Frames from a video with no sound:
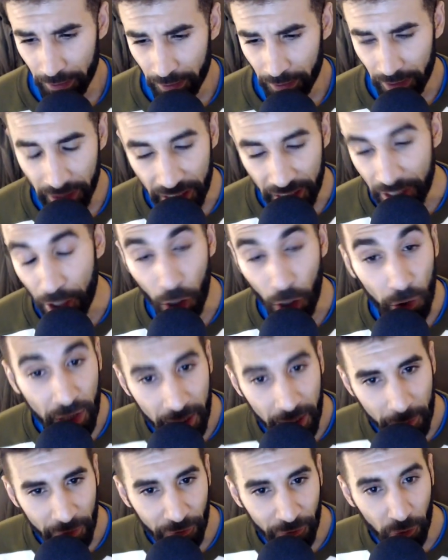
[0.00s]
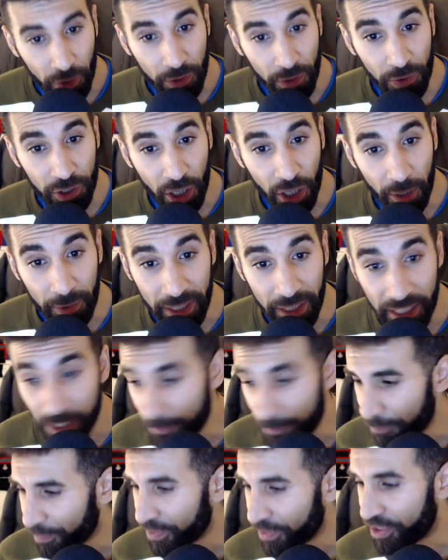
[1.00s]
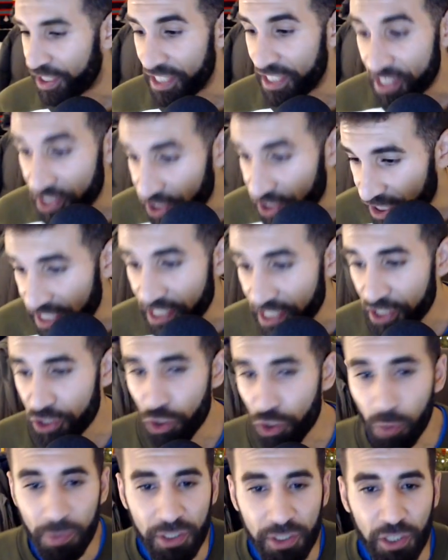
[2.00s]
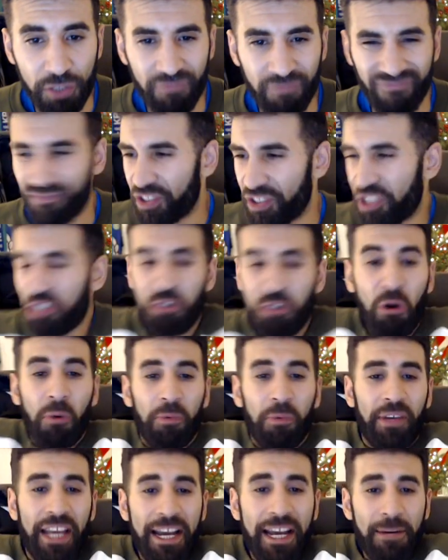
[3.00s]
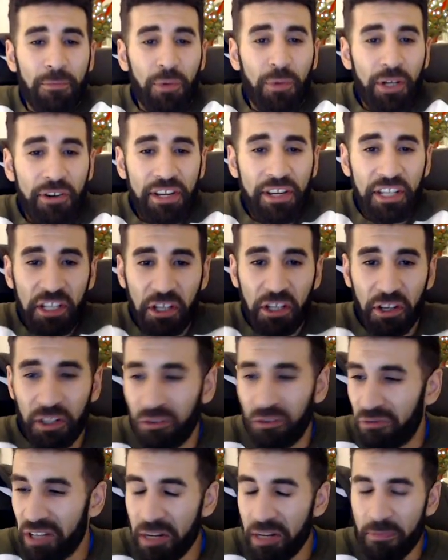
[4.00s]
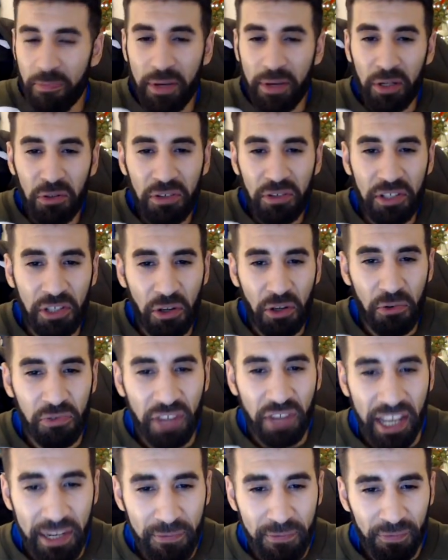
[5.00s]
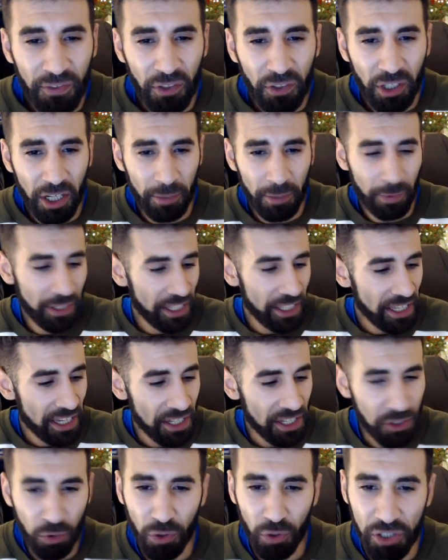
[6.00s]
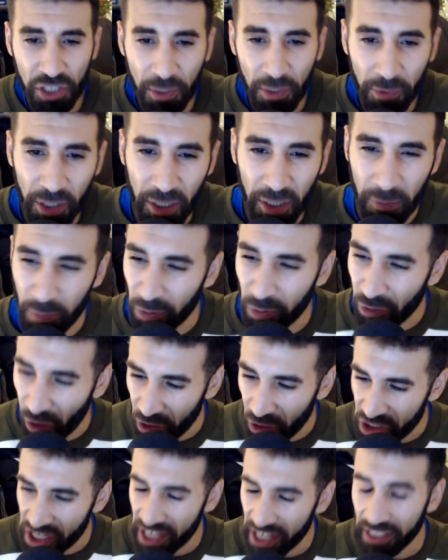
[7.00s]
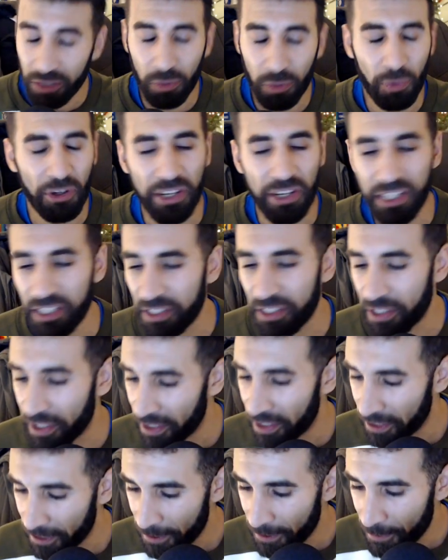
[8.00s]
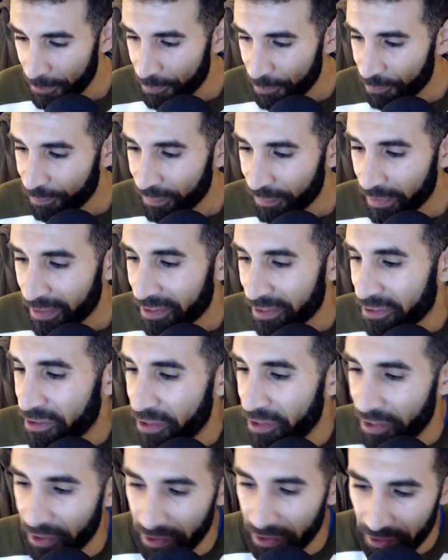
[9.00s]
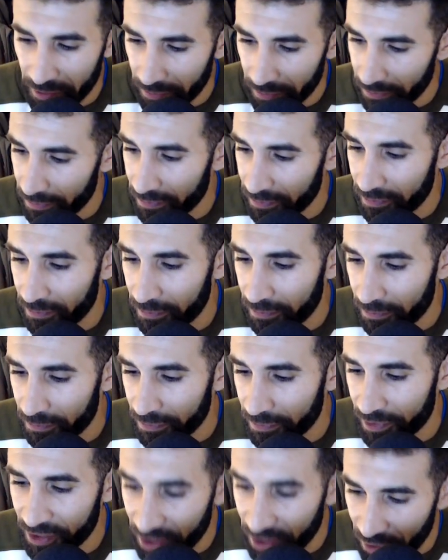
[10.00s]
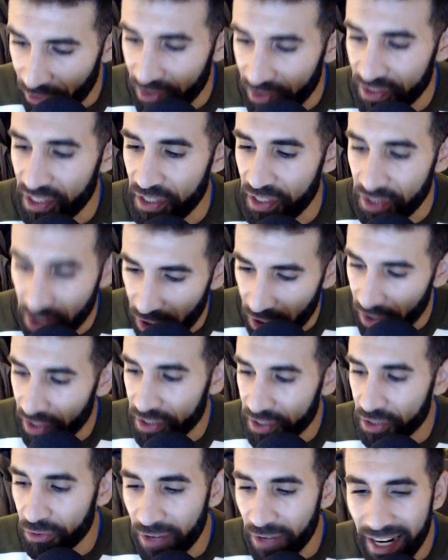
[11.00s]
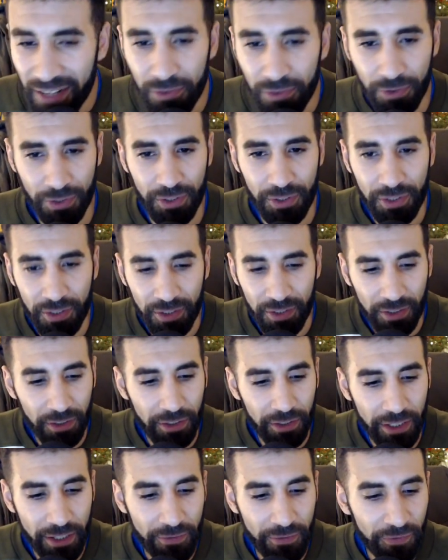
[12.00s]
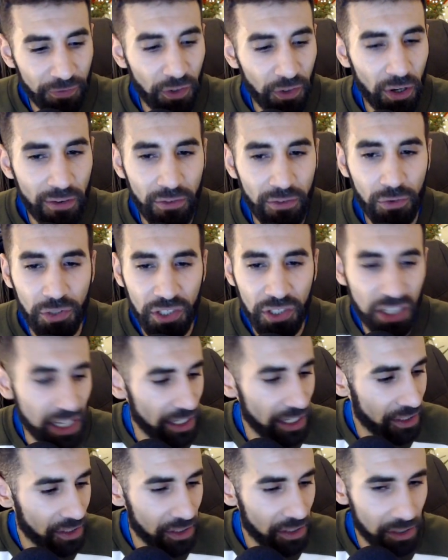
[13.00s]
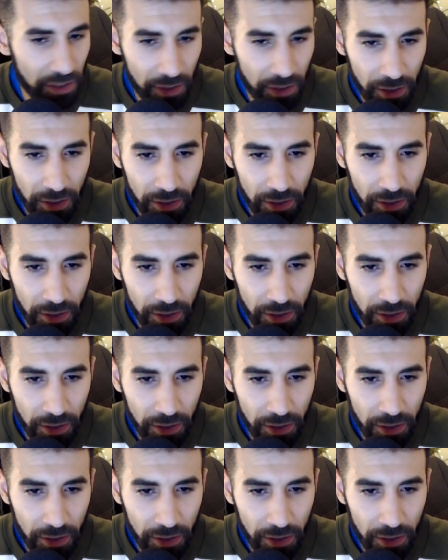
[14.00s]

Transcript: Did he know that before he was coming in? Did he see this job as a stopgap where he can kind of rebuild his own name for a couple of years or some kind of project where he can, you know, seriously turn us around in five or six?